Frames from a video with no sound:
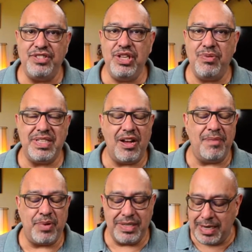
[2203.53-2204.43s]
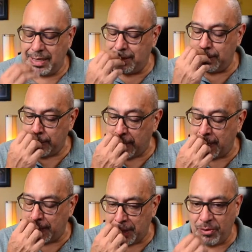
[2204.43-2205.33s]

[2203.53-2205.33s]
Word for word: she was present at this dinner.